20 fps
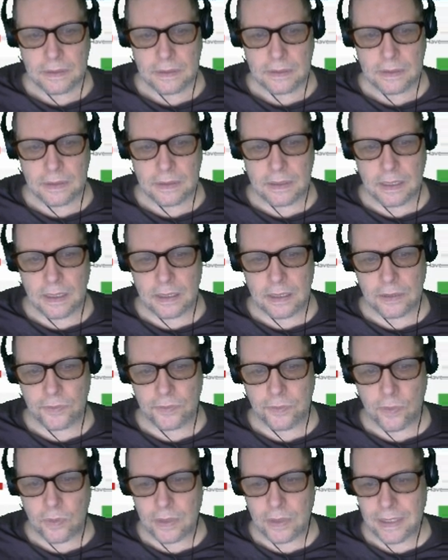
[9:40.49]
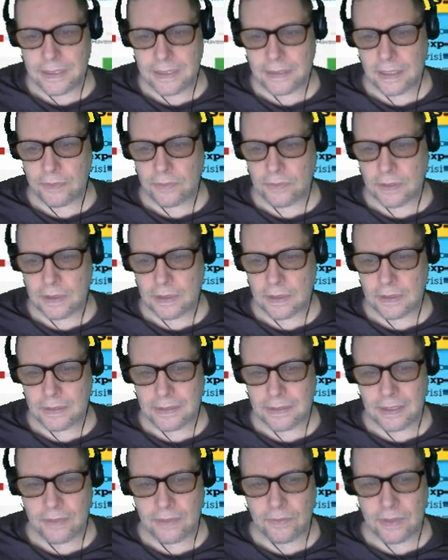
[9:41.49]
Today is
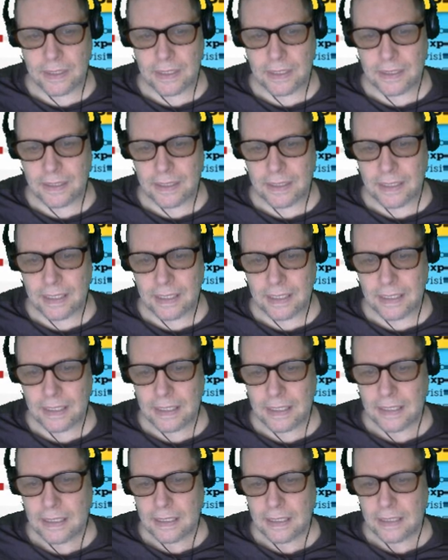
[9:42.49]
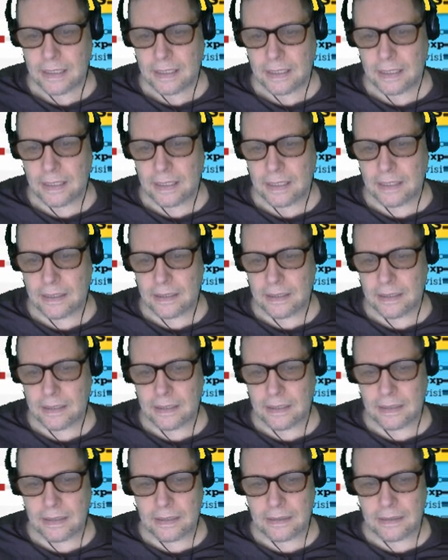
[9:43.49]
47.79, and
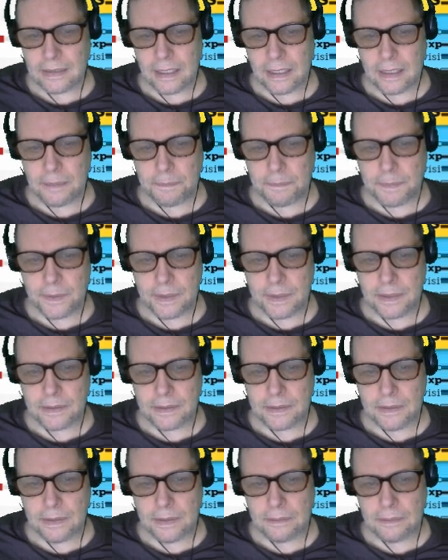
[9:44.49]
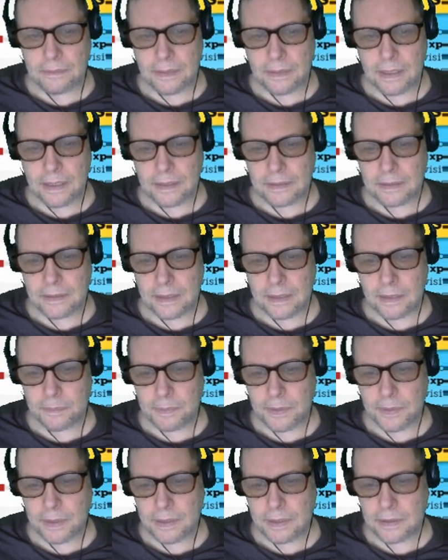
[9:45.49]
it's had a pretty good little run. It's had a
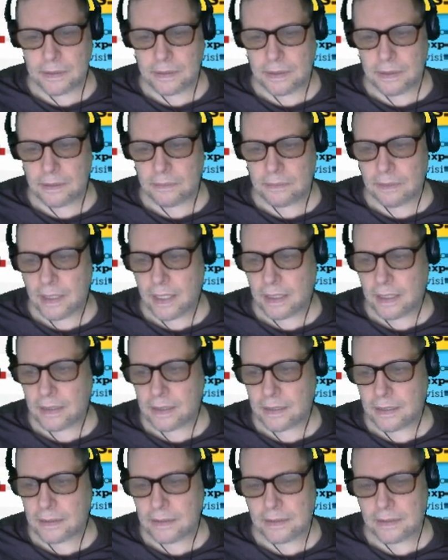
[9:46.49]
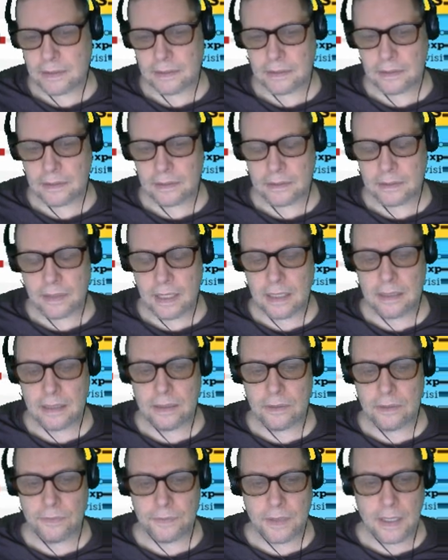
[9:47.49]
pretty good little rally, and this is thank
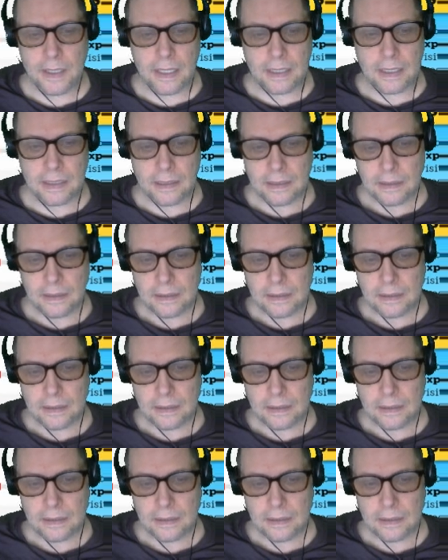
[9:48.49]
you, Fed.